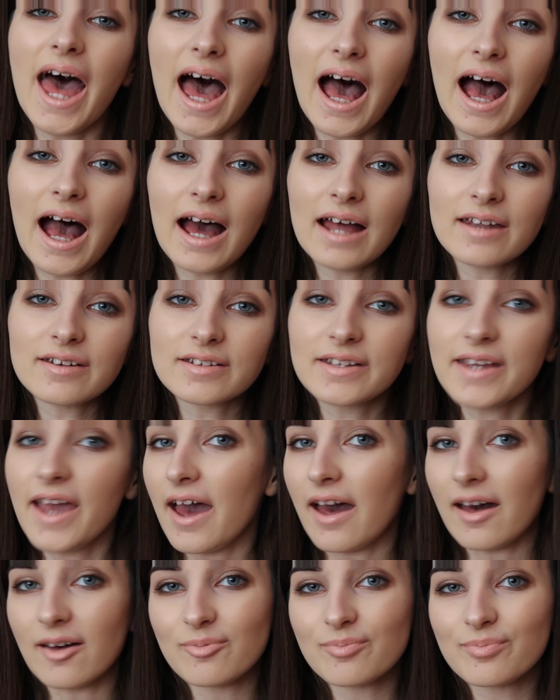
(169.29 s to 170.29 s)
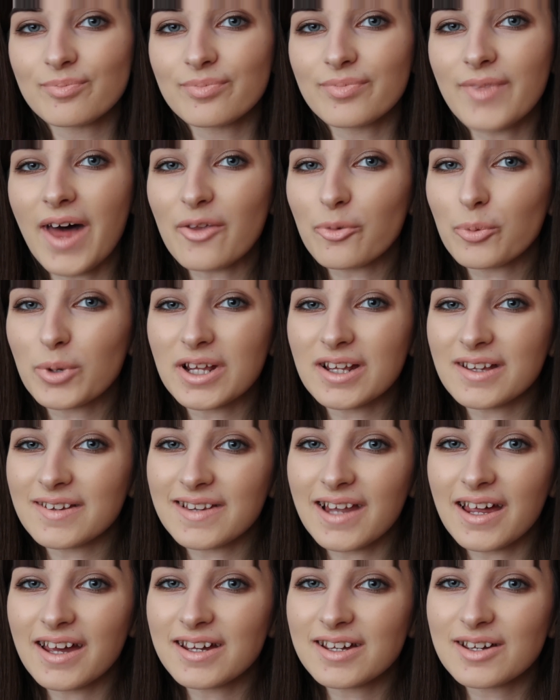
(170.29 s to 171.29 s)
and yeah, that's what it
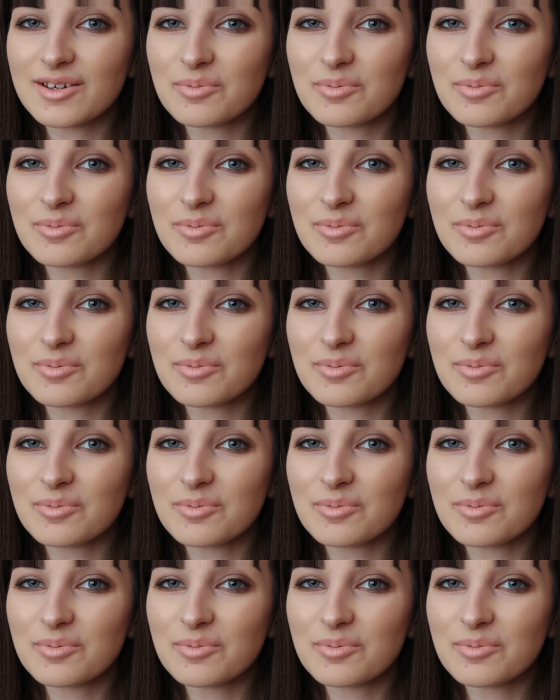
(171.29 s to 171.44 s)
looks like.